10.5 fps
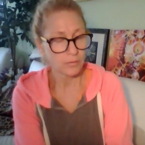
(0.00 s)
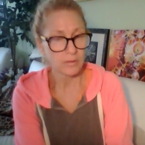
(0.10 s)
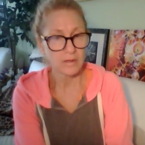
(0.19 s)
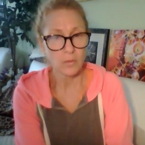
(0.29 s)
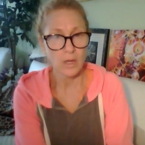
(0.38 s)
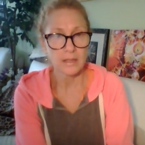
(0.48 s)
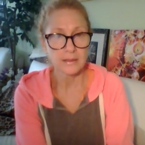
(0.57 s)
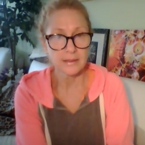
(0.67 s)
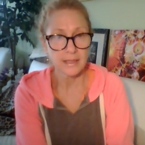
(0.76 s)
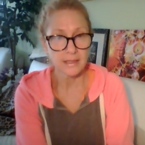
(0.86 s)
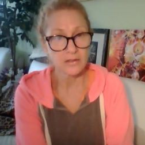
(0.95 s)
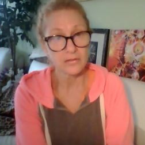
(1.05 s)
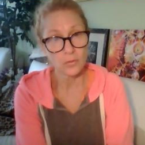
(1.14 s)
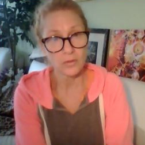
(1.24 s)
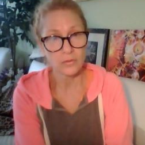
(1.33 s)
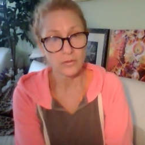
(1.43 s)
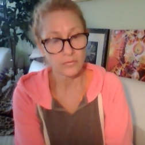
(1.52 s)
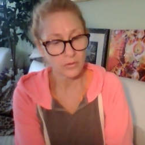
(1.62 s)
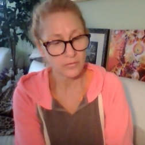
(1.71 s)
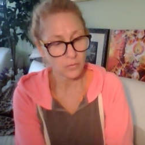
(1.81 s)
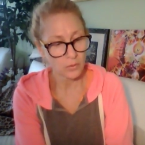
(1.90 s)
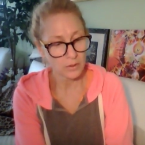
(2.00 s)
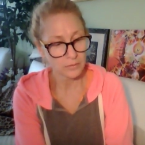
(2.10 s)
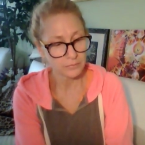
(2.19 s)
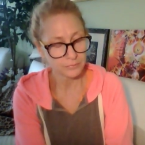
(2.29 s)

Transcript: Three of Wands, and it's four four four four.